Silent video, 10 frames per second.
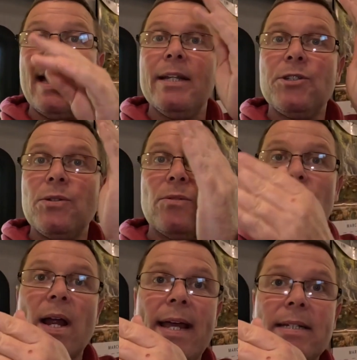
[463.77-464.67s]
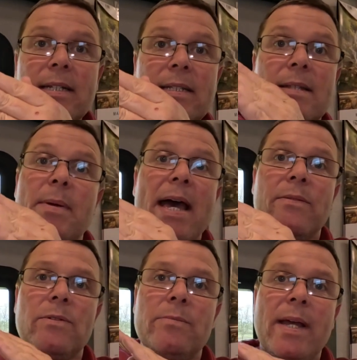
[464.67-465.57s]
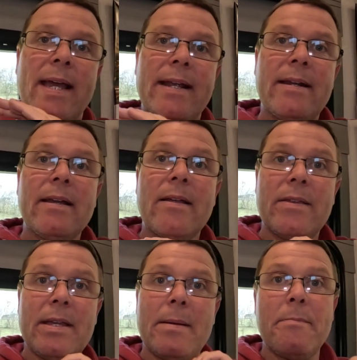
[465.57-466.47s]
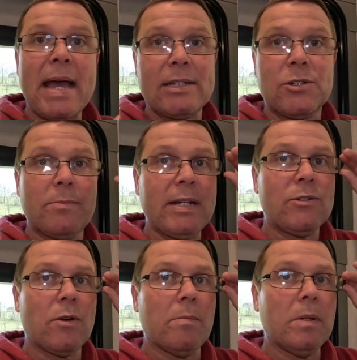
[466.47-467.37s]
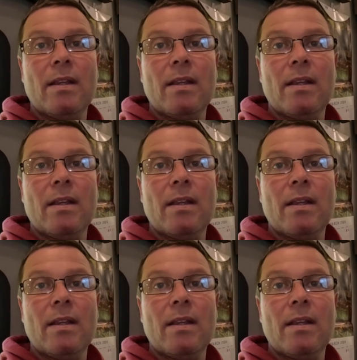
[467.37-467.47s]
And to the right is the bathroom and the master bedroom.